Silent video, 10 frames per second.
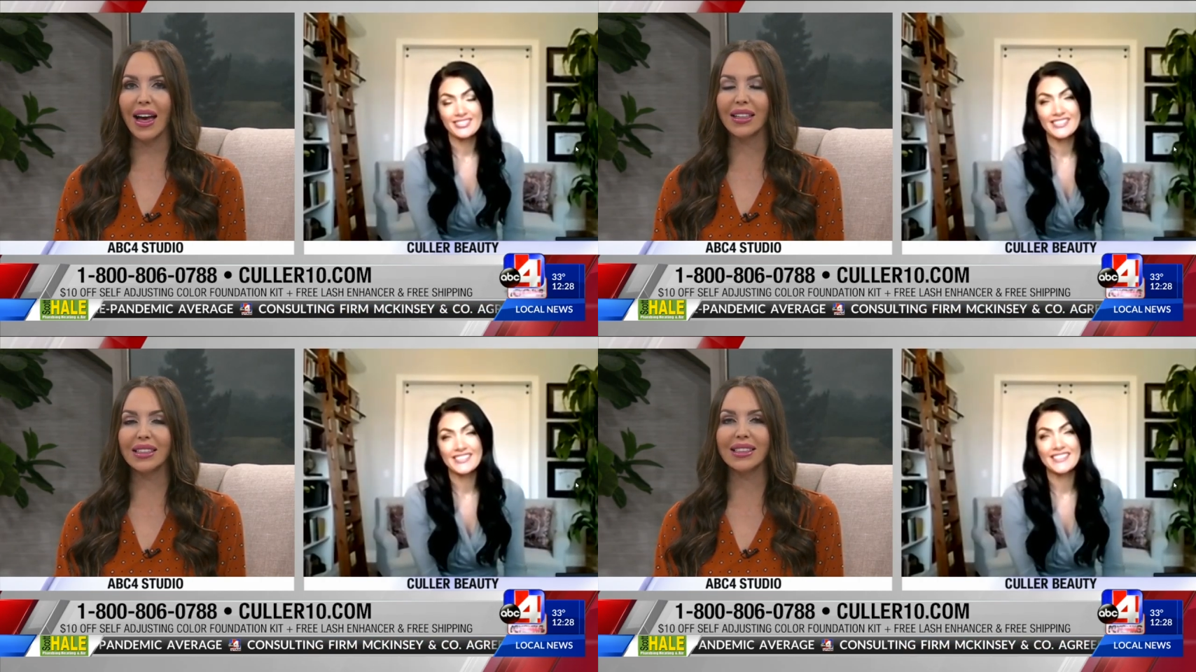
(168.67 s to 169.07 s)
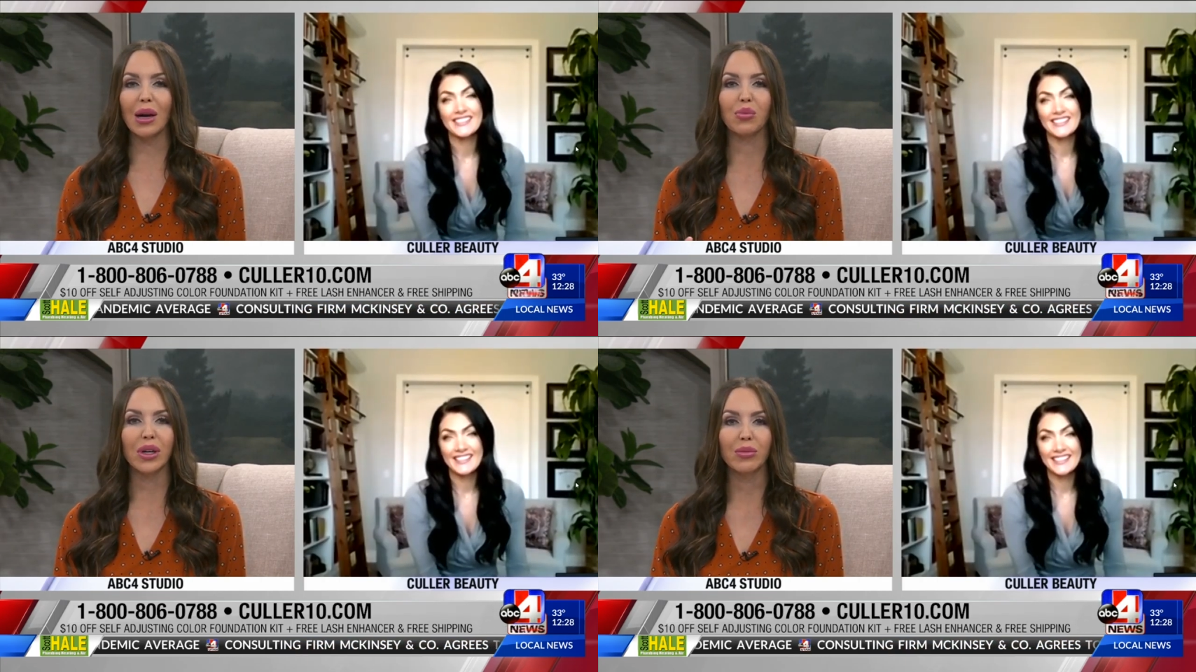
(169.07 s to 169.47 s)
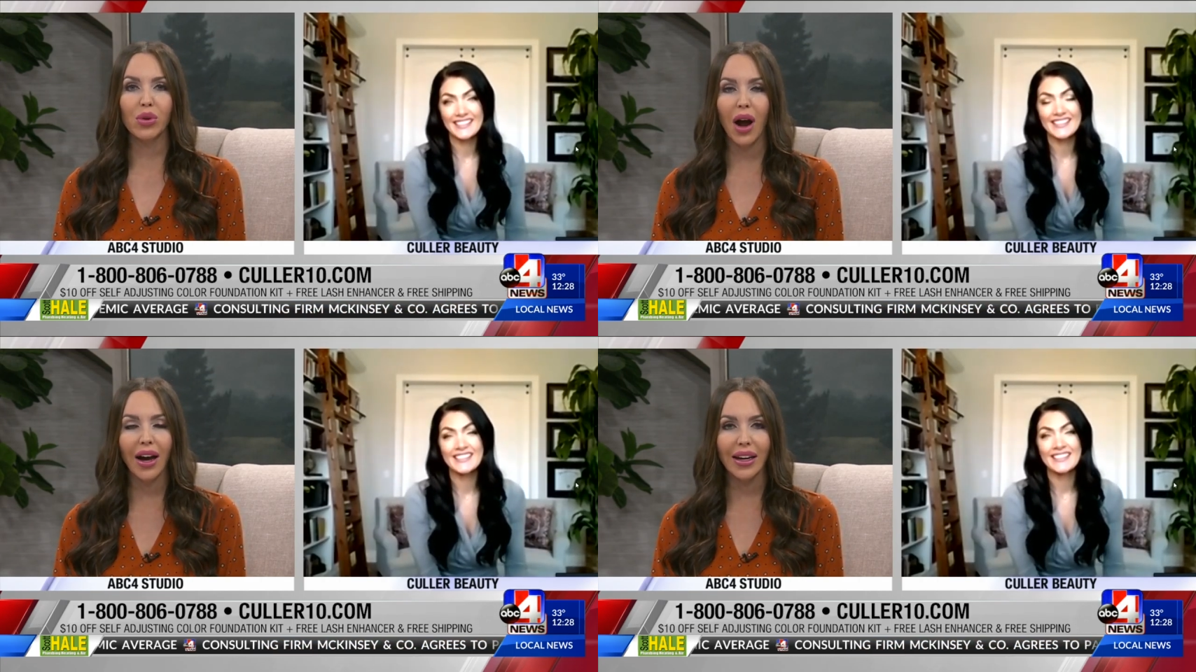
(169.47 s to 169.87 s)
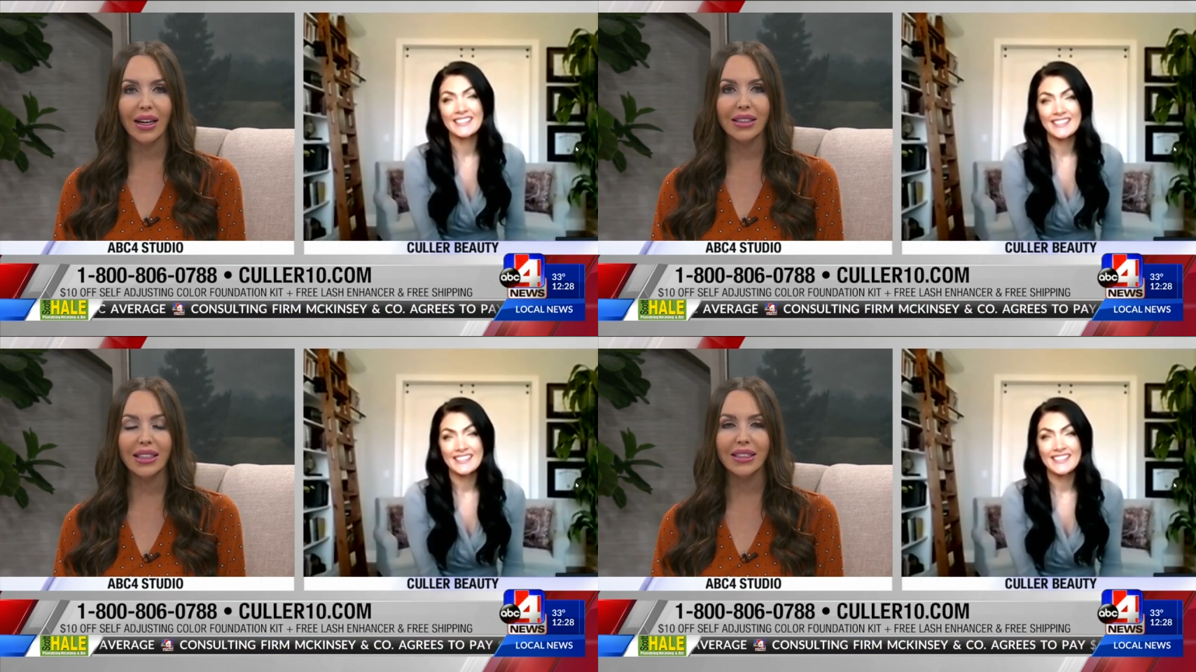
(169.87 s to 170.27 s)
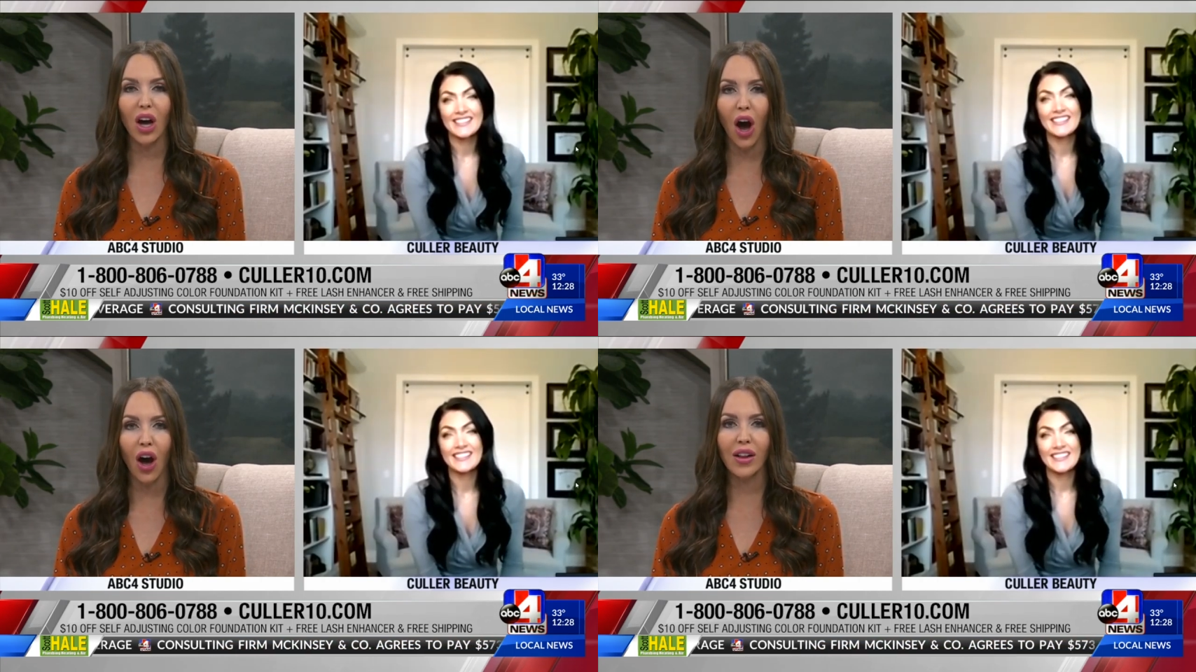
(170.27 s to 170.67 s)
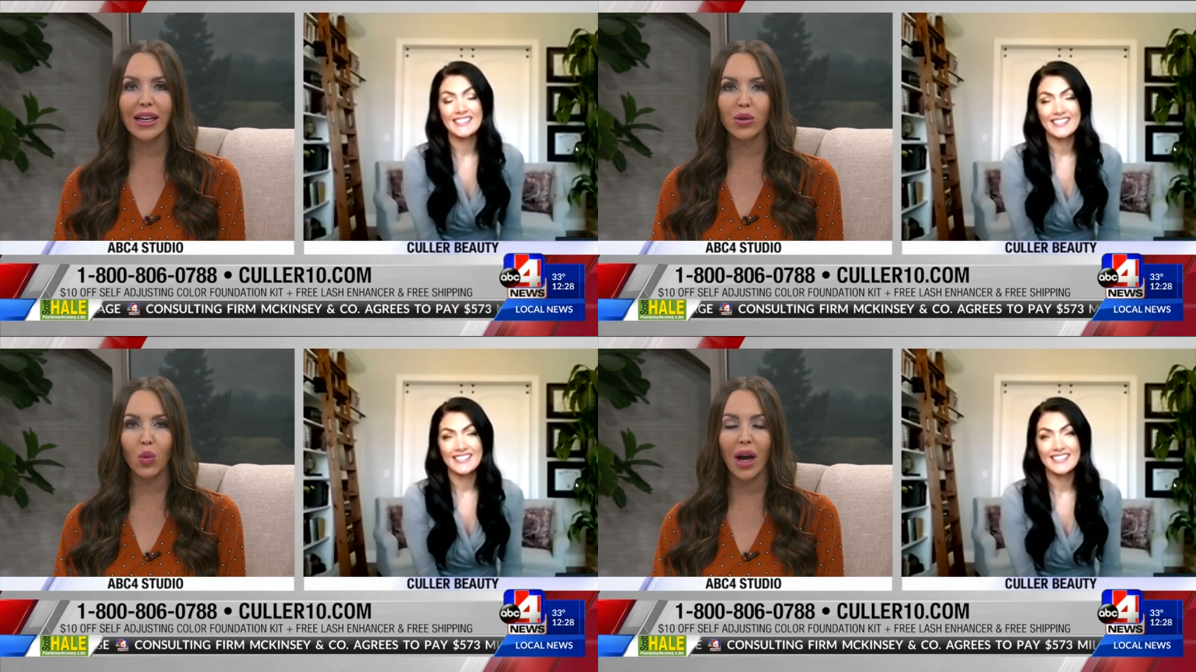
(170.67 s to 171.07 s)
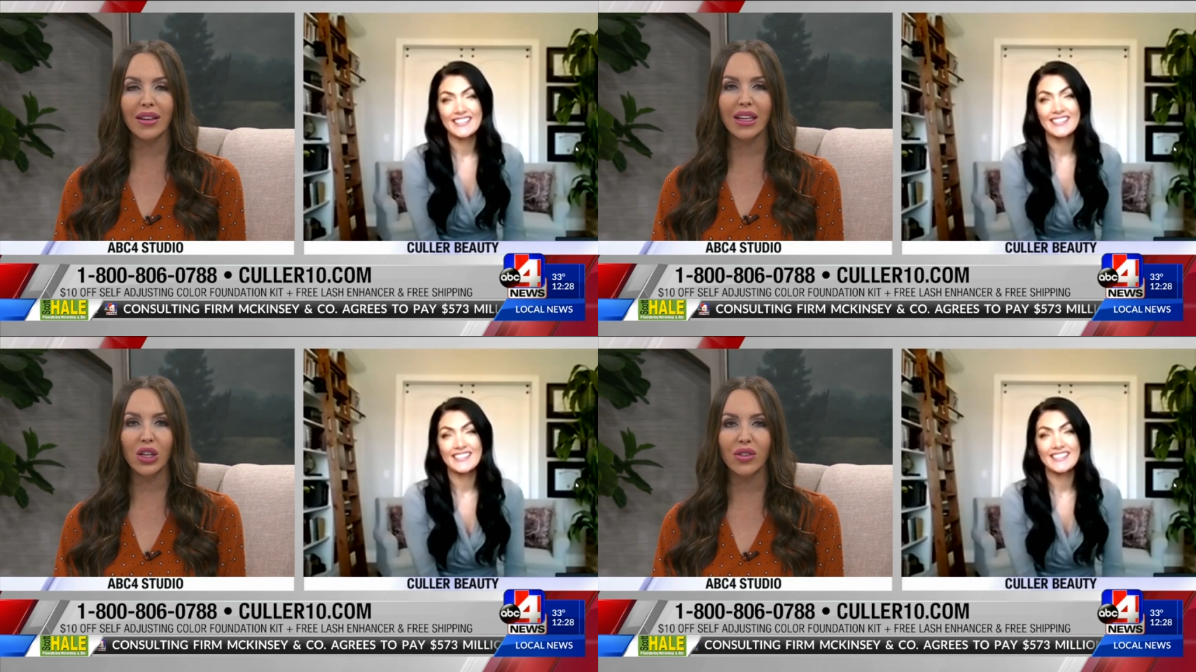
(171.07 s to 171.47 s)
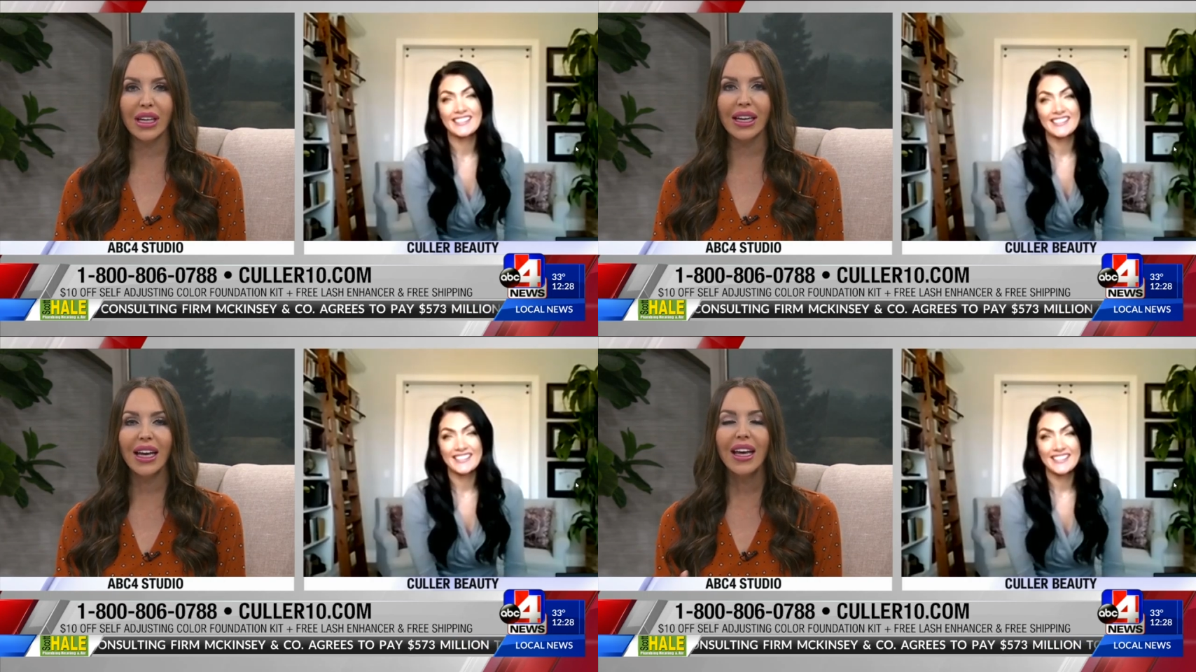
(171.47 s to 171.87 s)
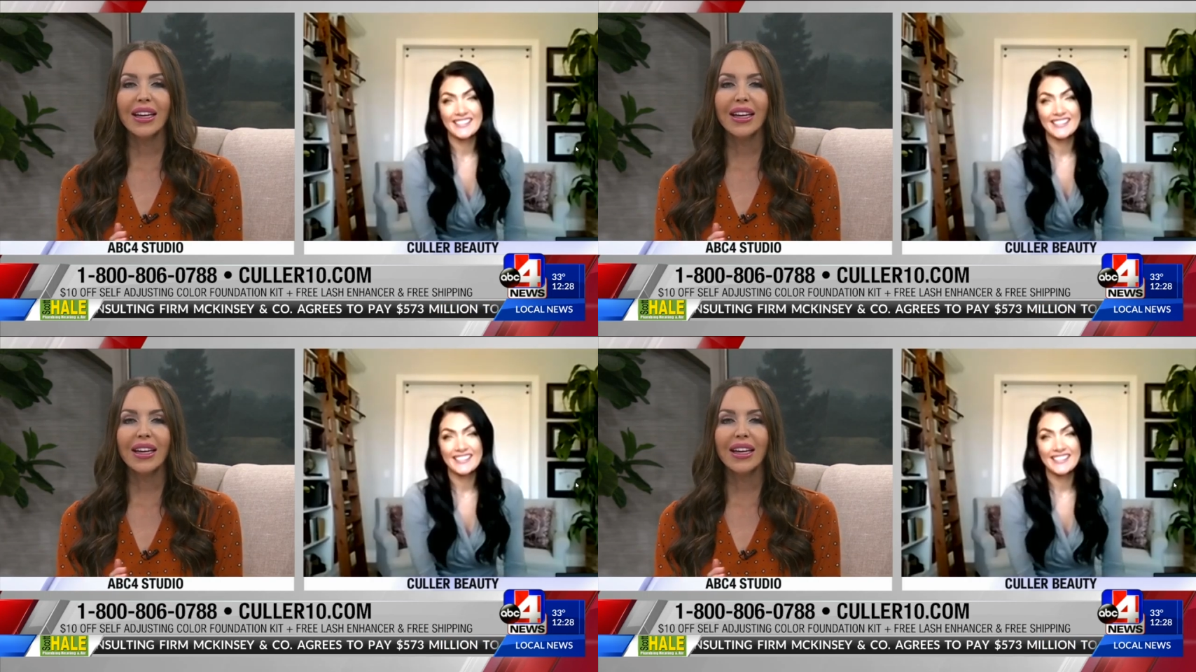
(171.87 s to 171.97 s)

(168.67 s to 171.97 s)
Speaker 1: that separate product. It's all in one that you need.